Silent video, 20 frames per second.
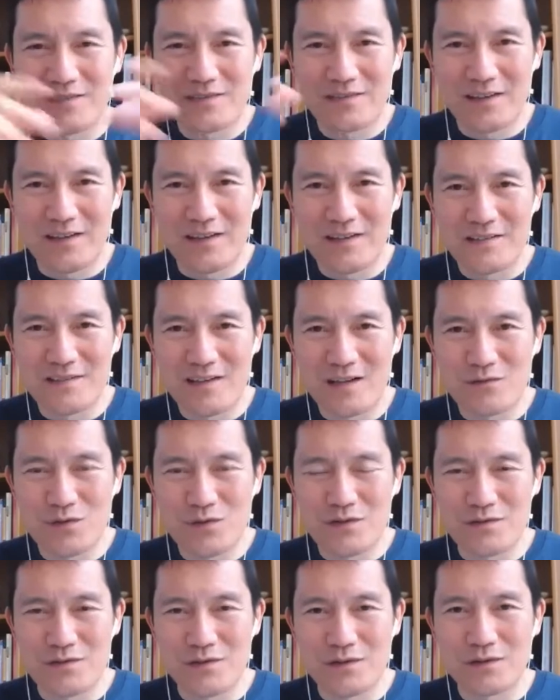The
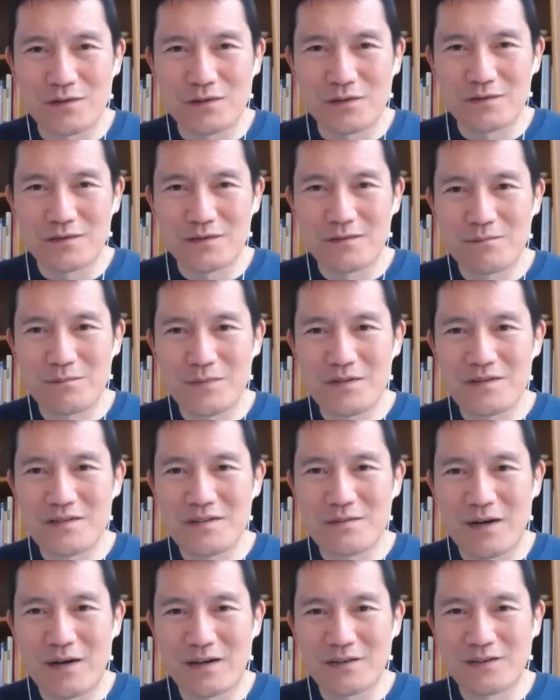concentric circle
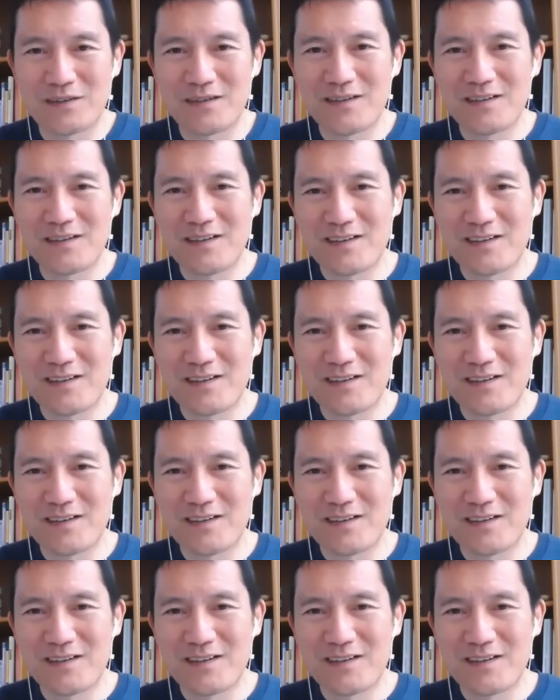business model.